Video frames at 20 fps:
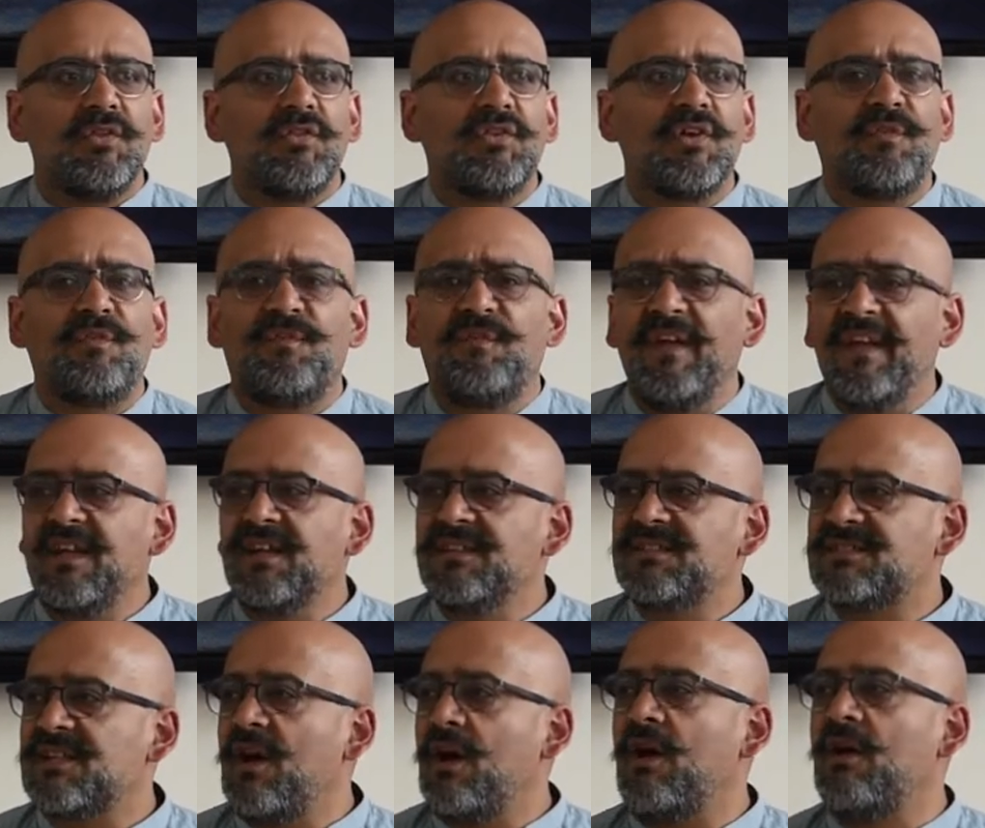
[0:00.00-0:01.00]
The
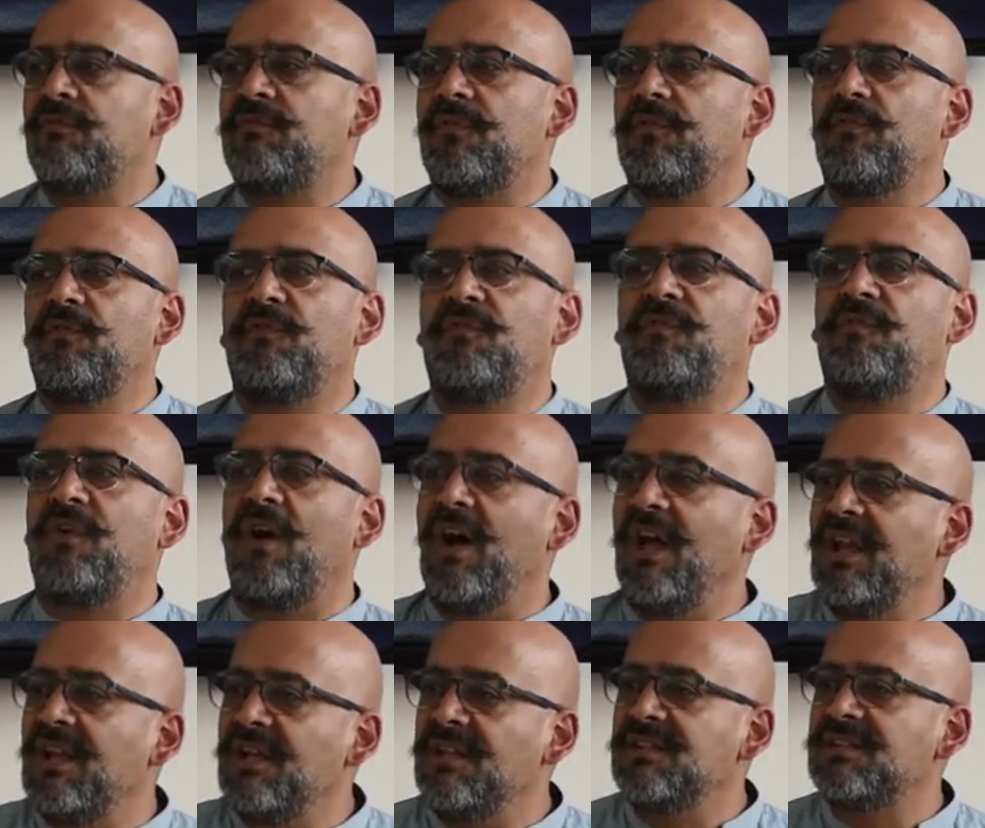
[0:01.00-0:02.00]
figures of
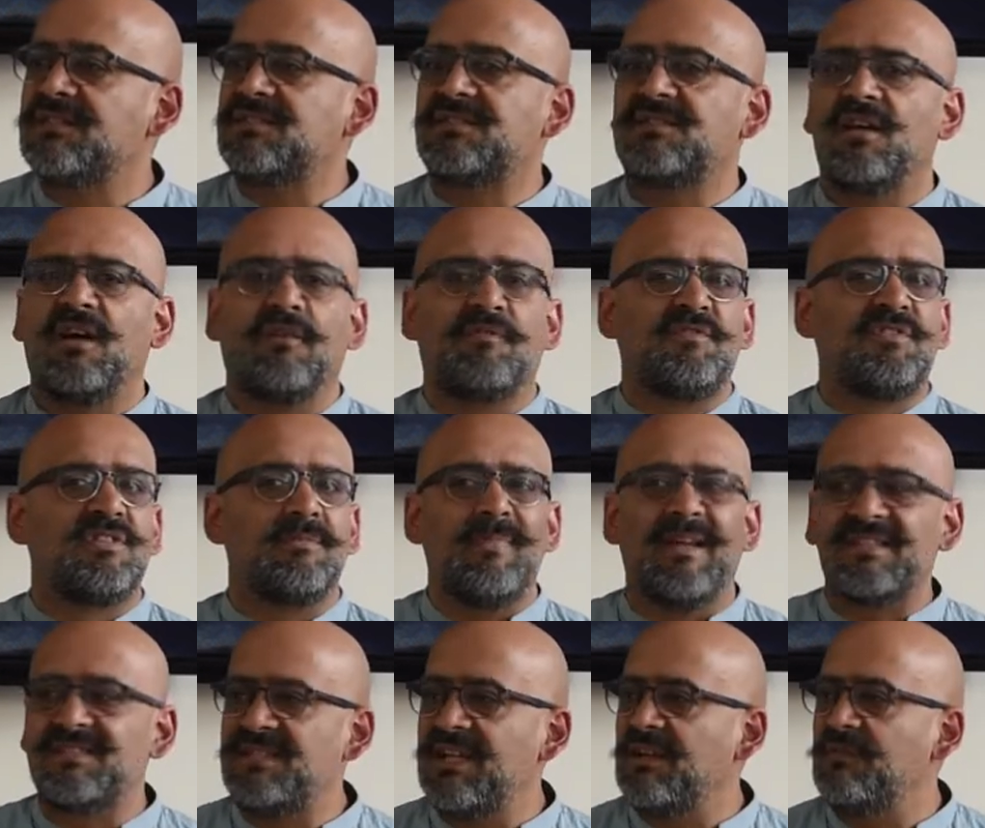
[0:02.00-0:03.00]
violence, of
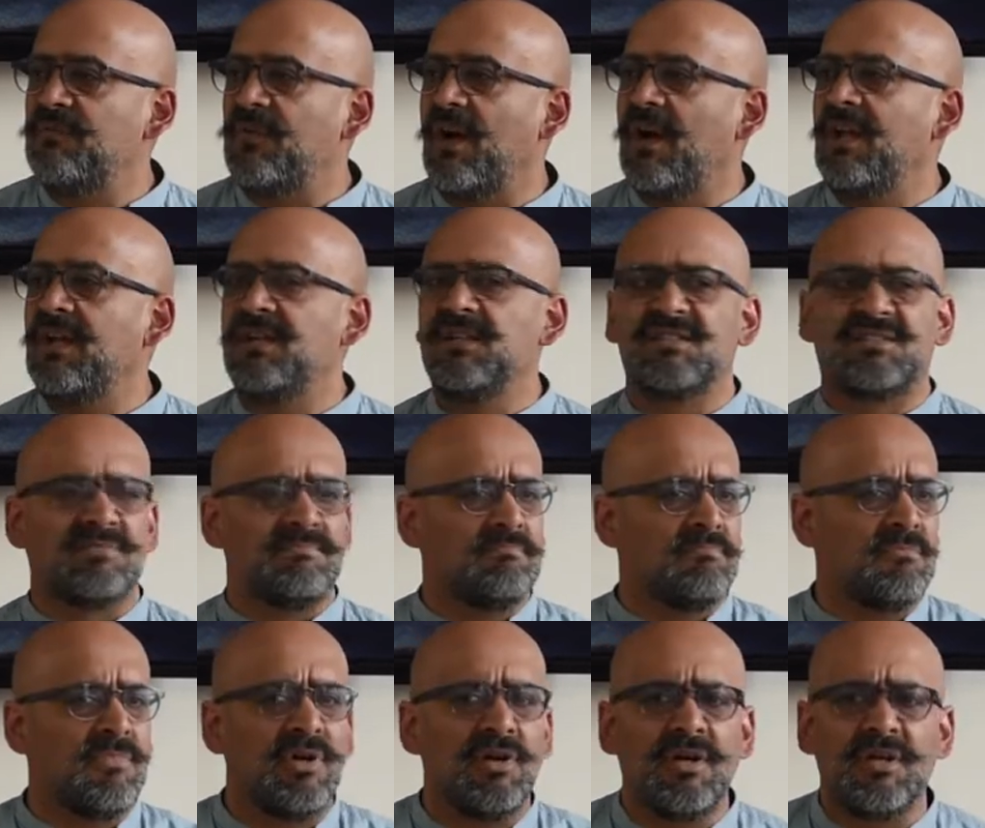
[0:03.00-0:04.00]
domestic violence,
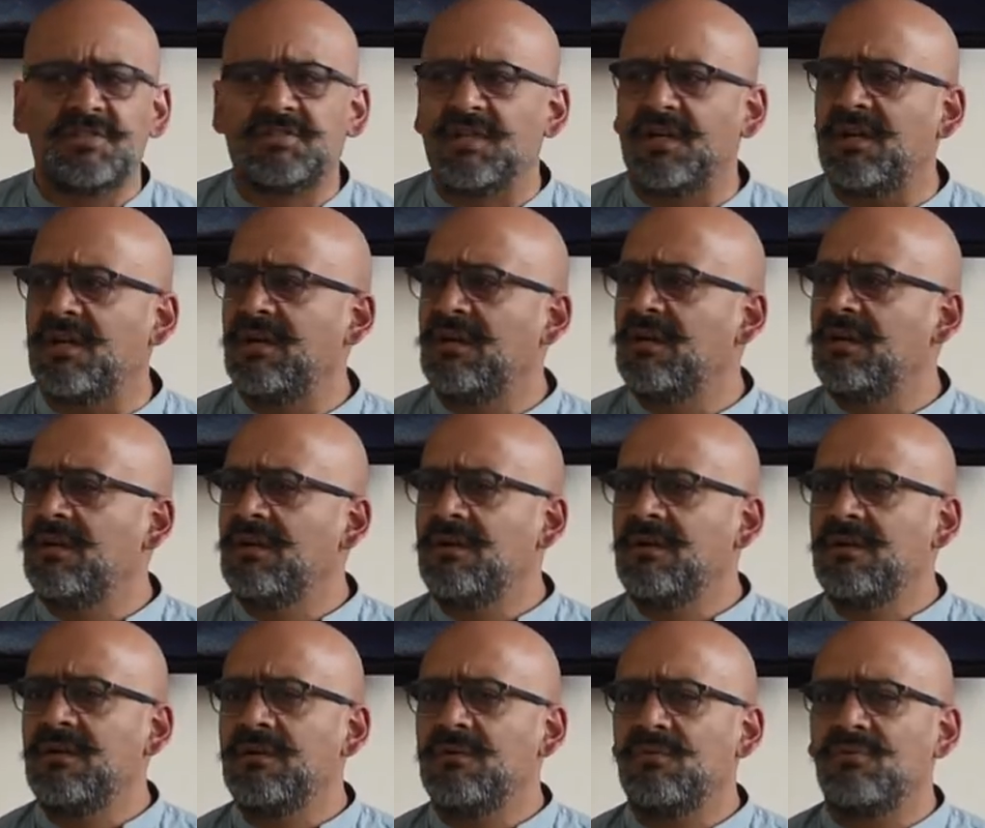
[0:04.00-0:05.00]
murder,
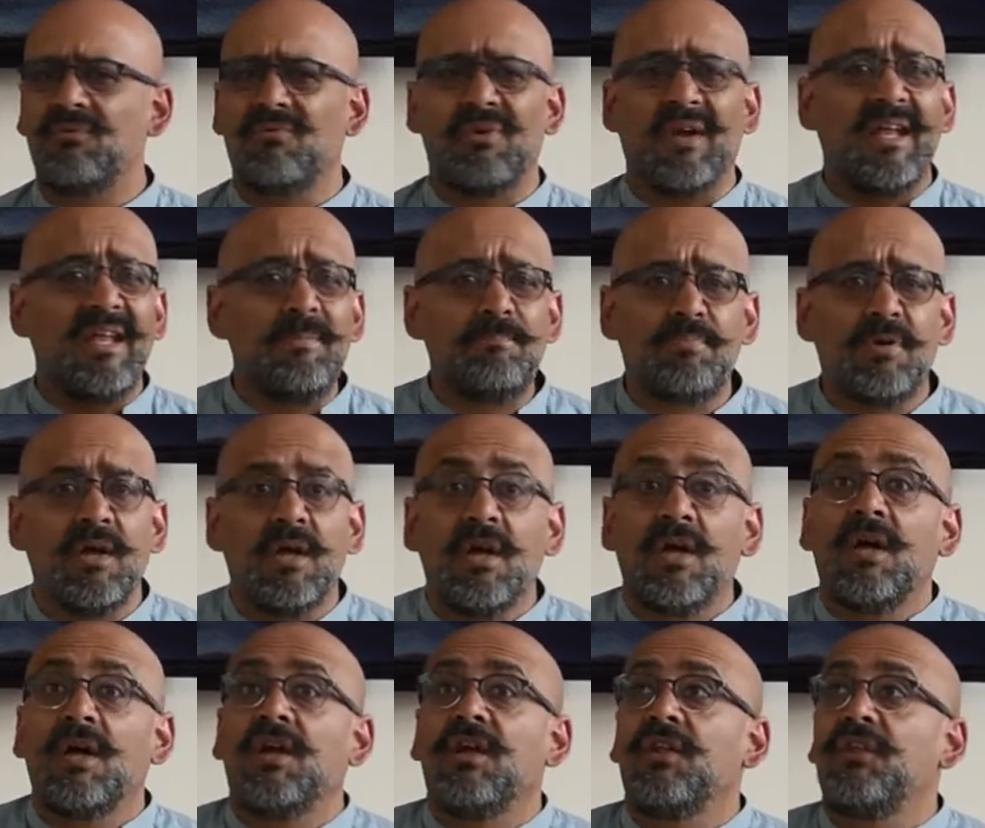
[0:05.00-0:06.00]
rape,
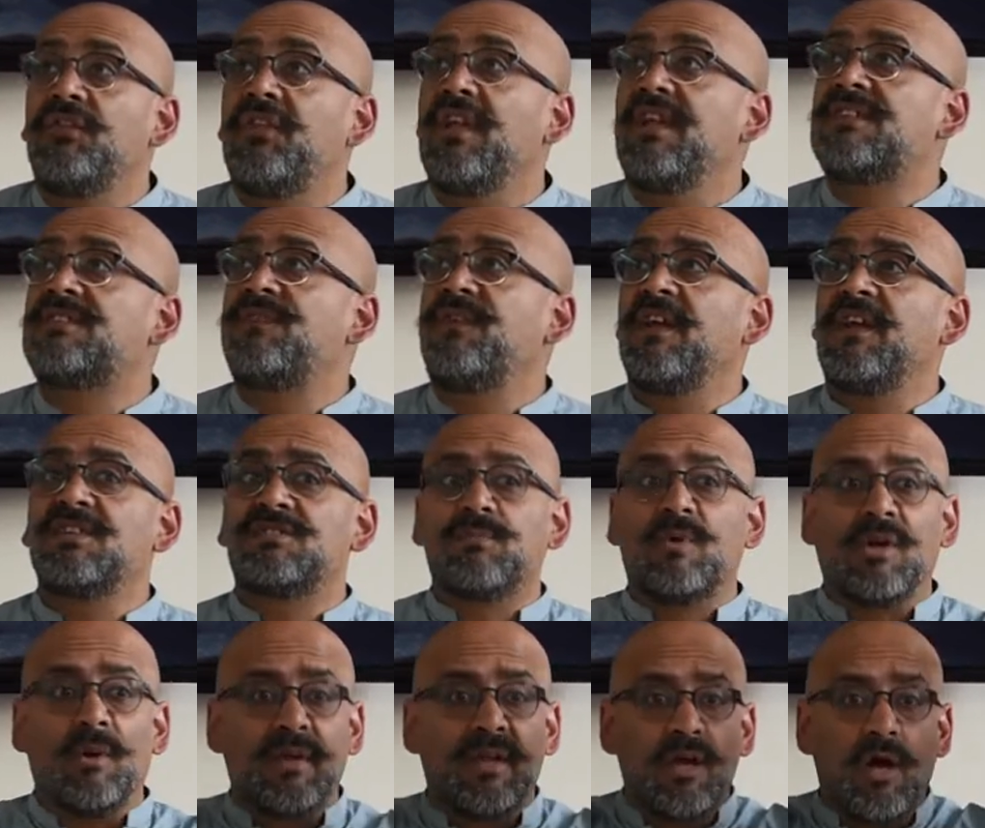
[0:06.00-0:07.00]
these figures
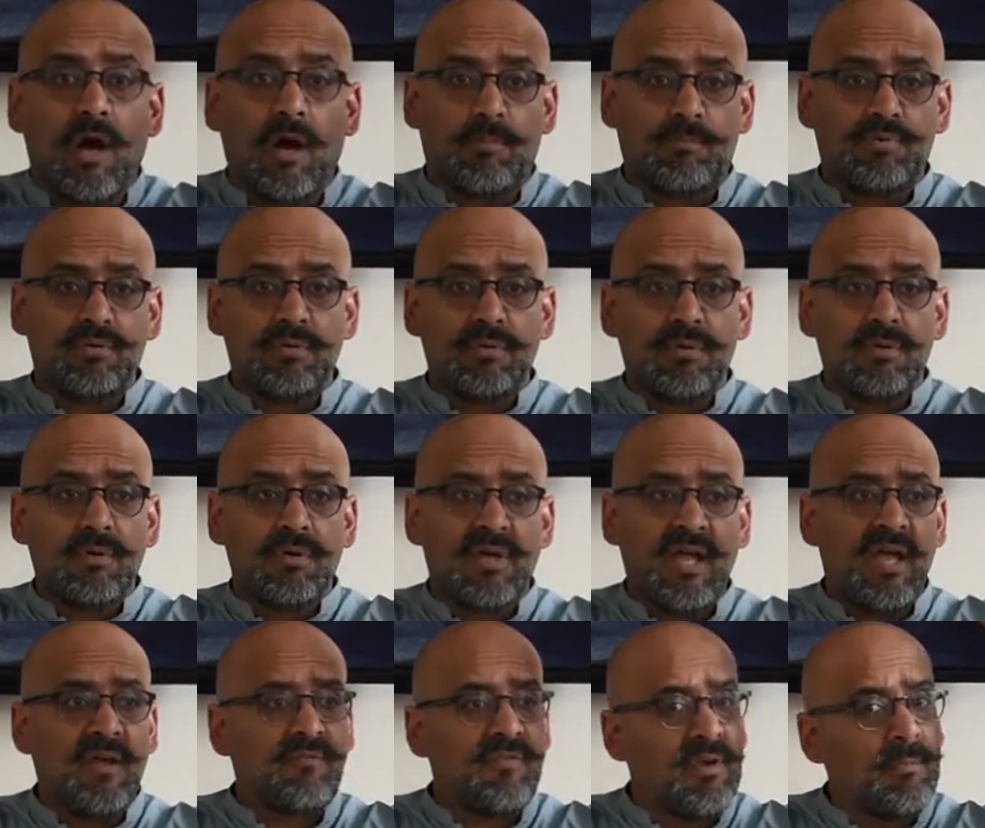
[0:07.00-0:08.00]
were going up.
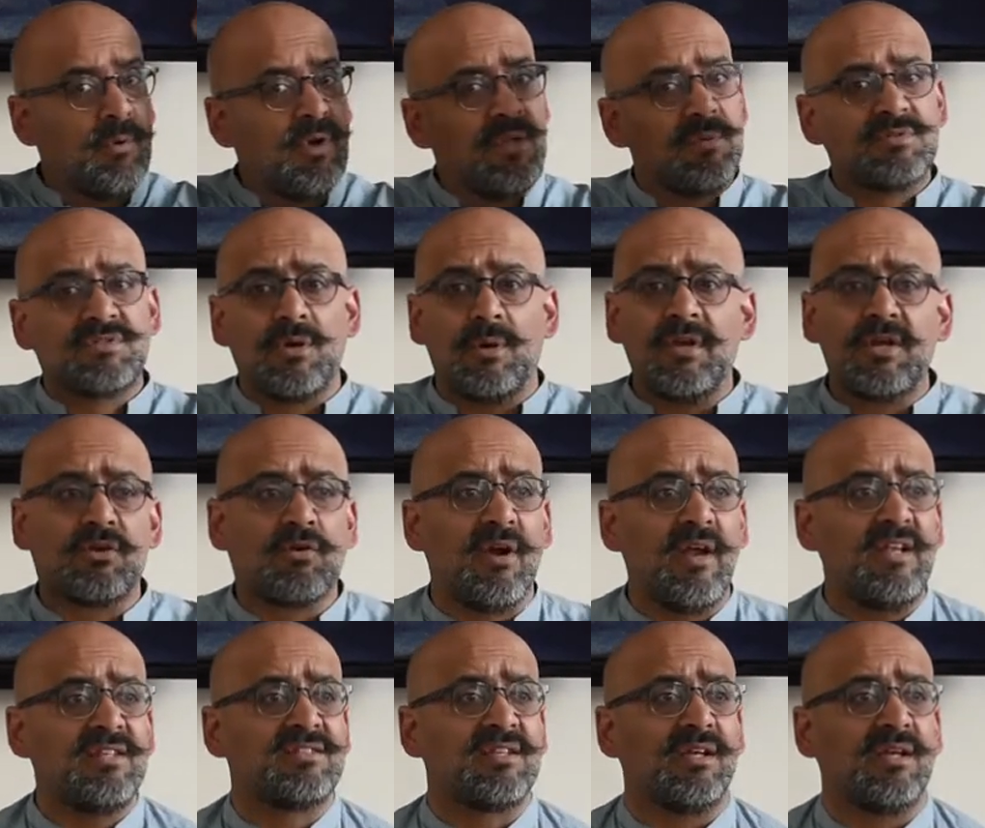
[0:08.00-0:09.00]
Everybody was going
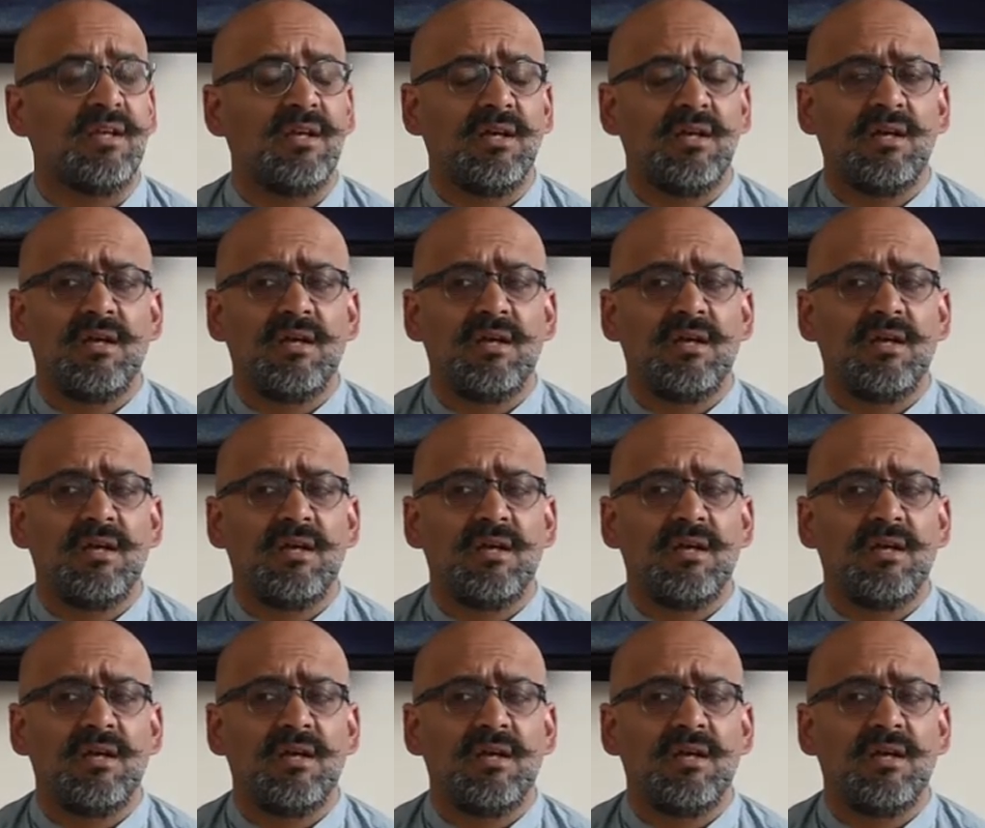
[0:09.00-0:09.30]
crazy.